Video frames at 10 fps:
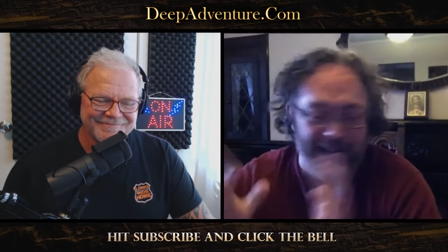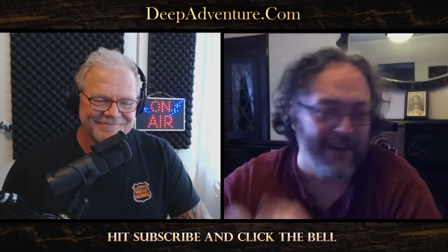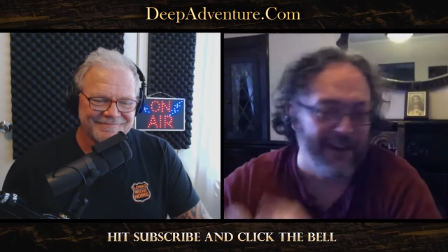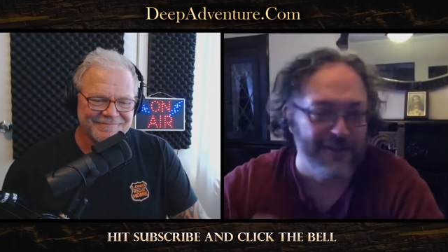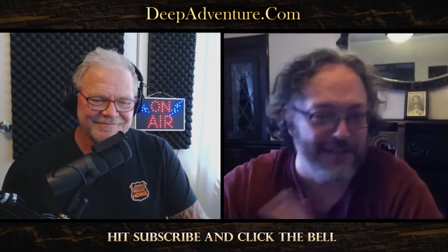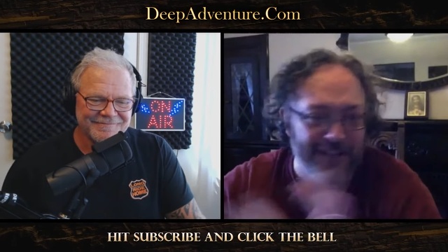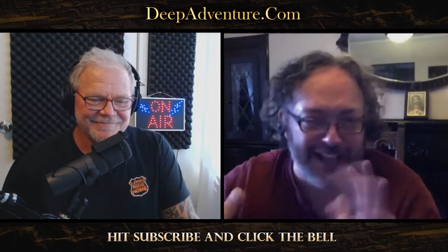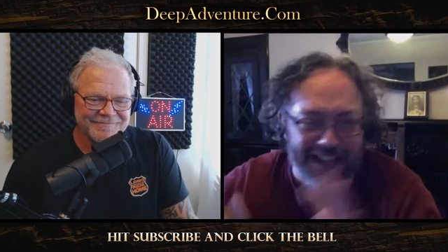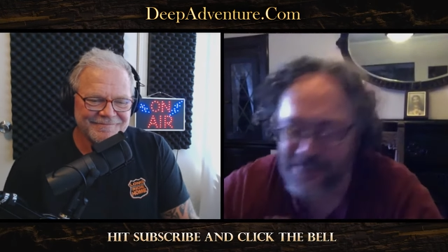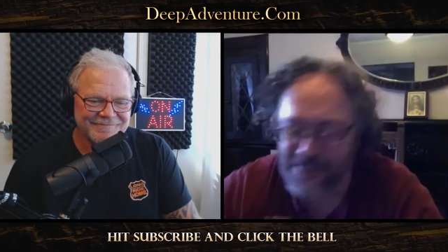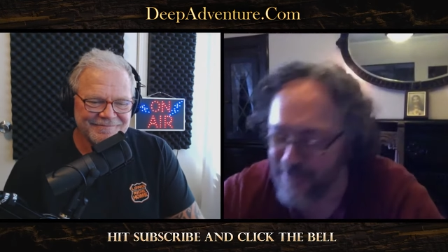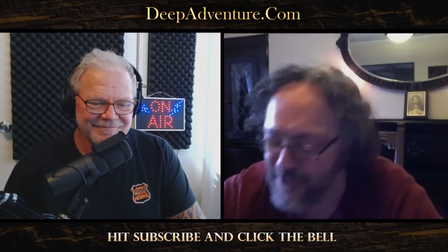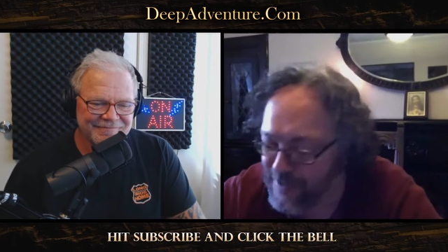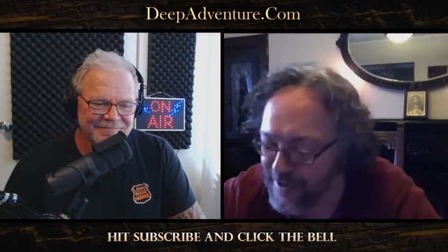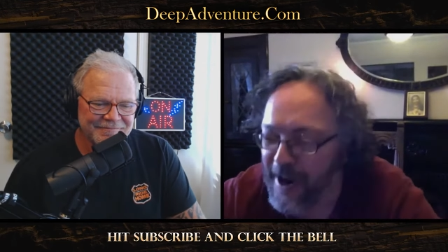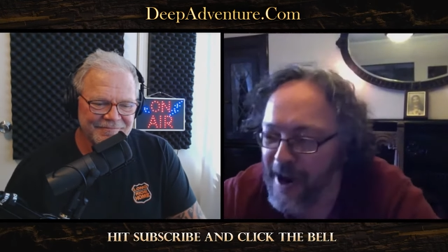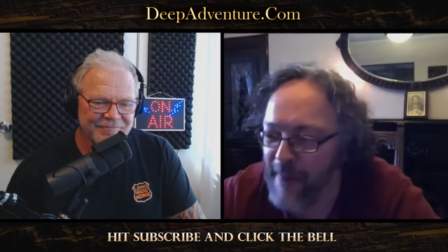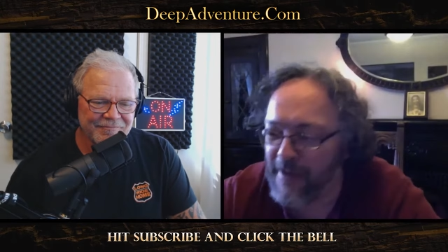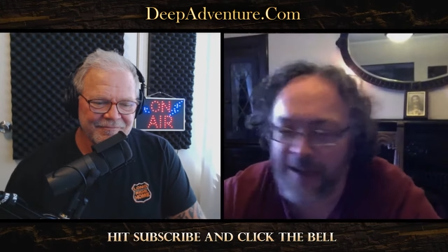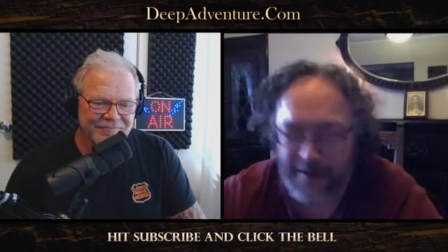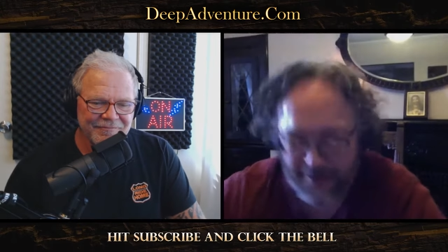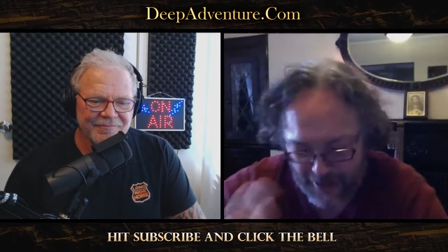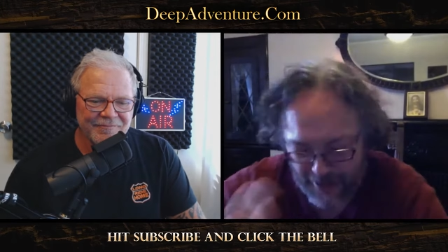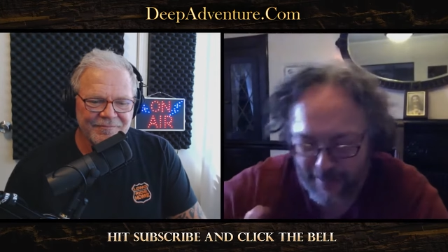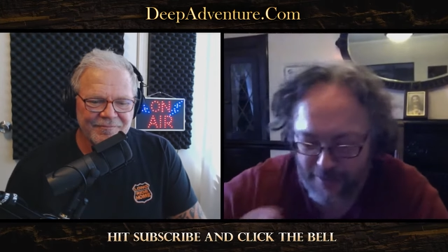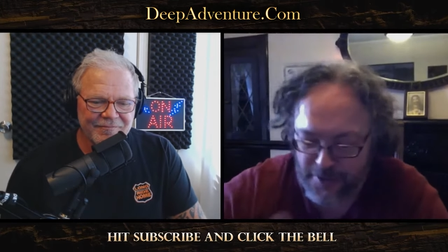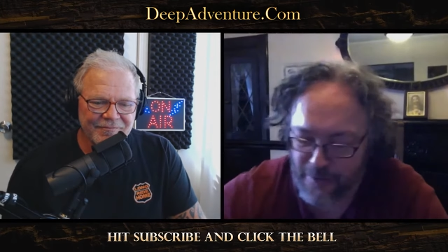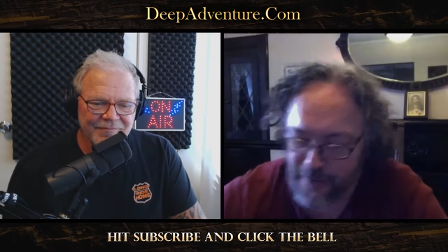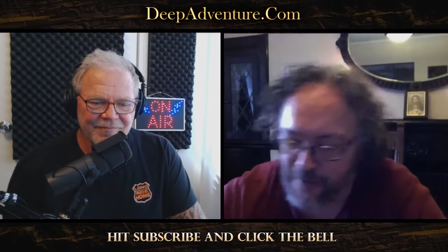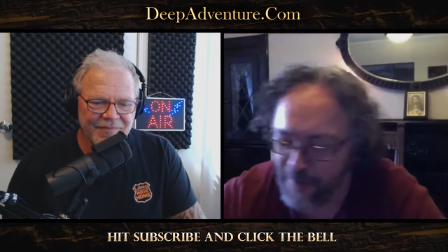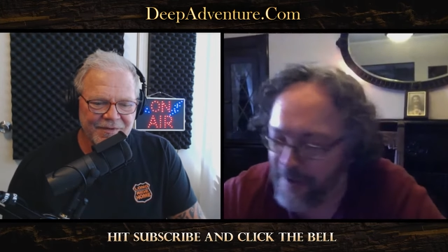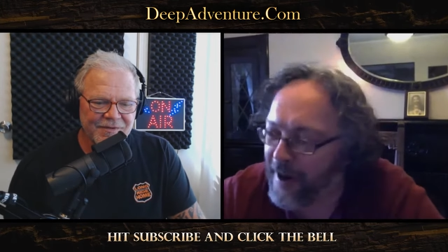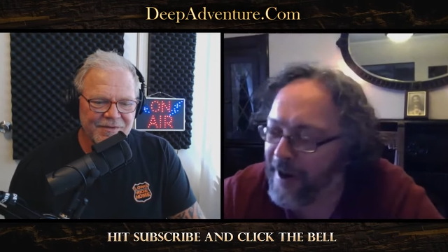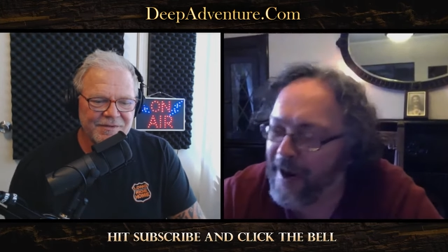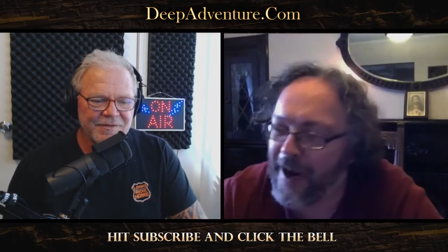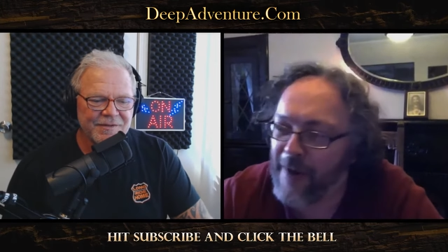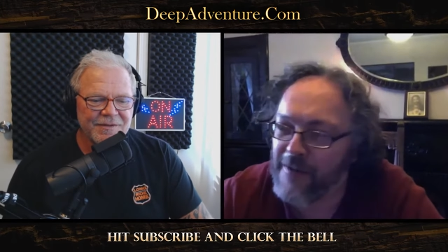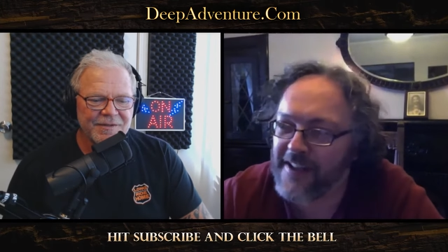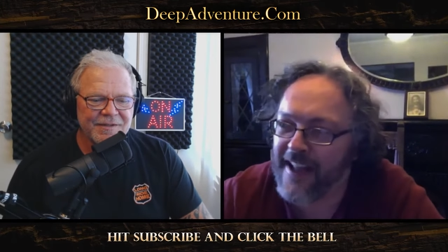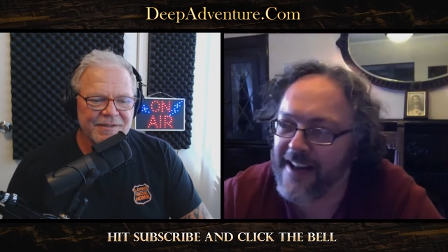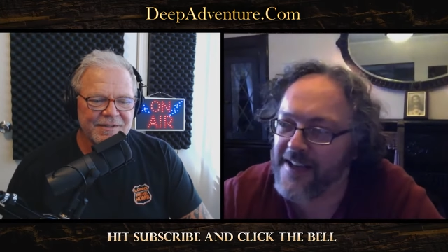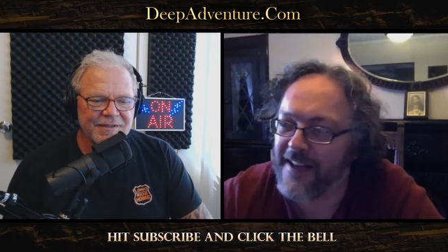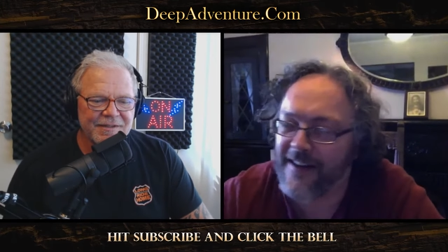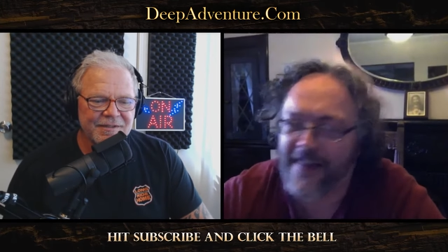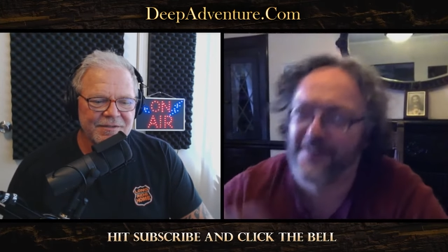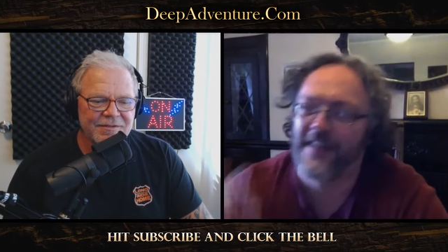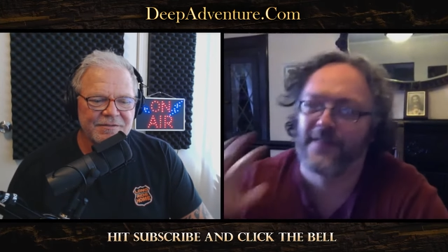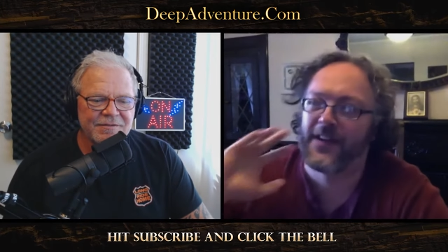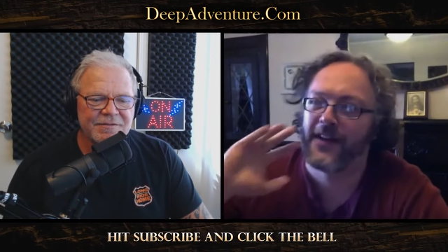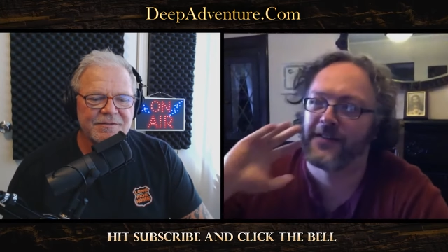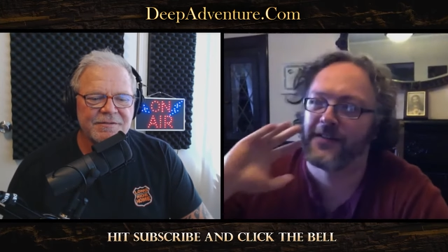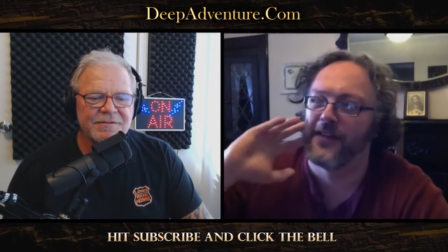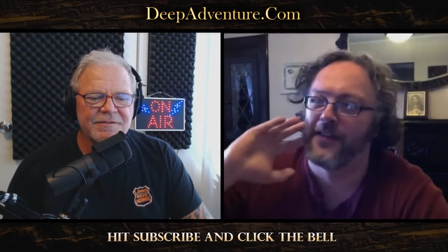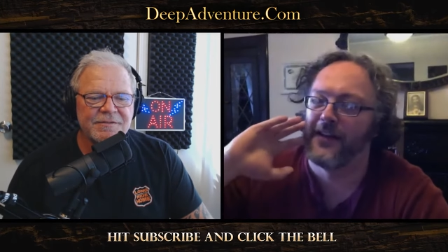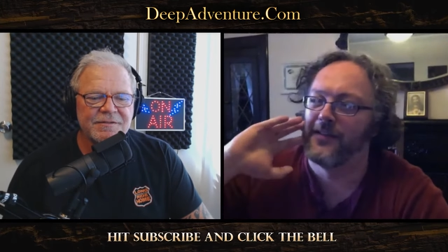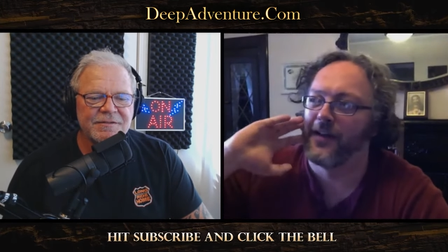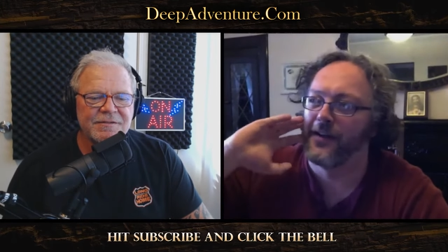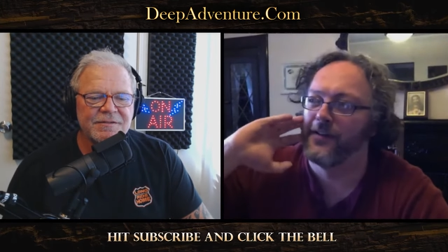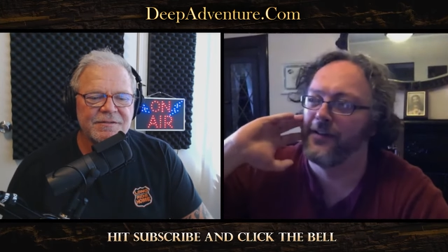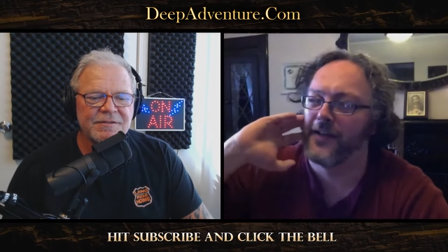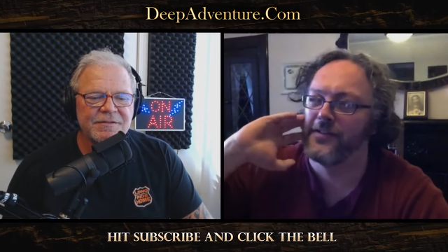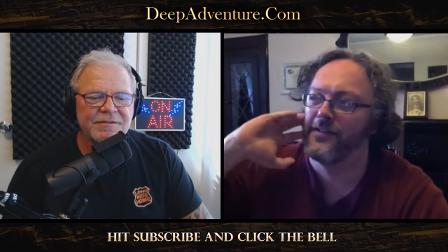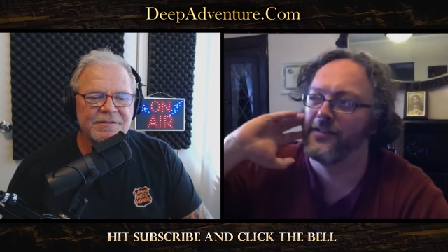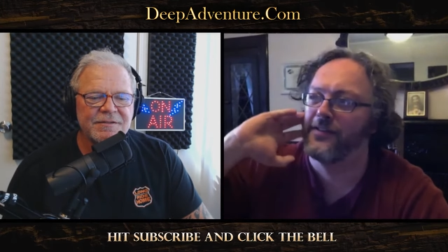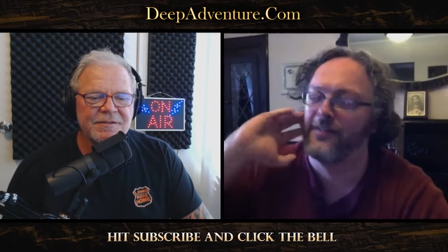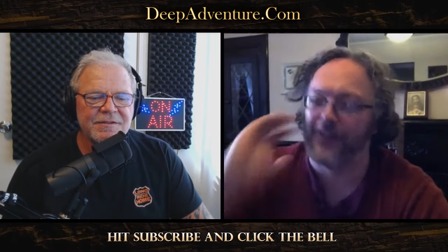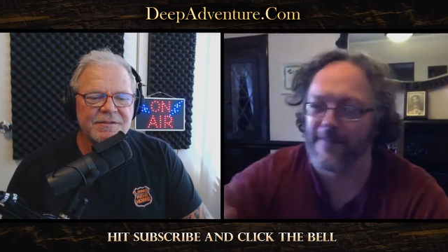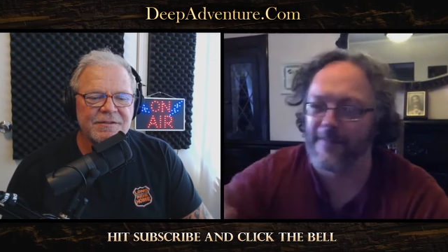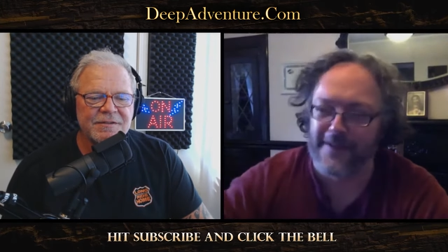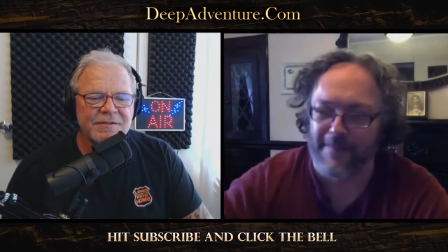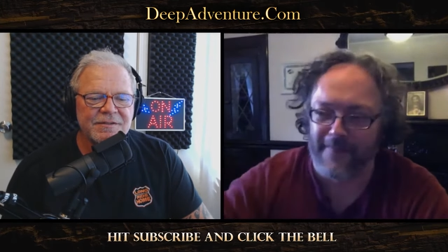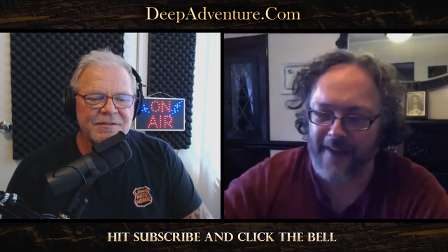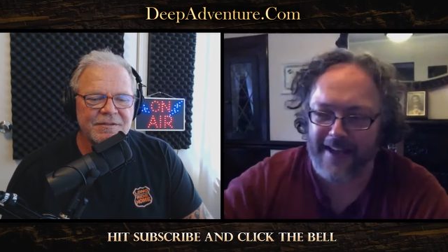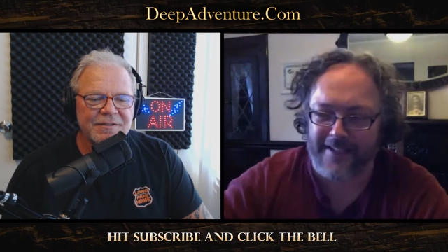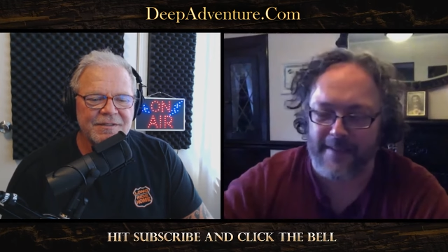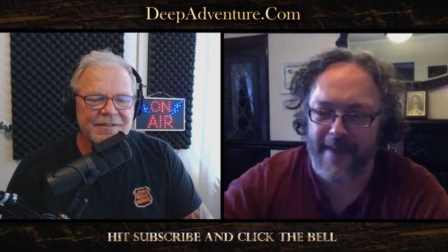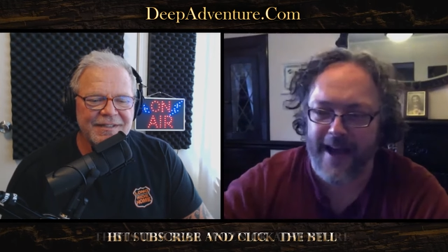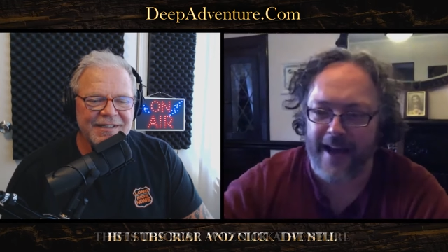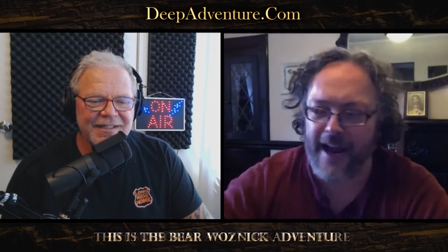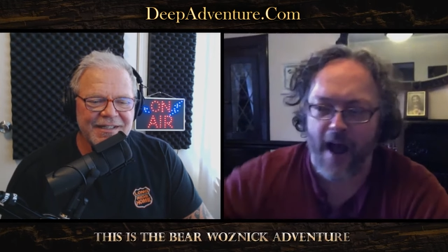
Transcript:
Speaker 1: I know it's a kind of strange one, but uh, Tommy Lasorda uh, was kind of saying, oh, Steve Sachs, he's, he's uh, as dumb as a, as a bat,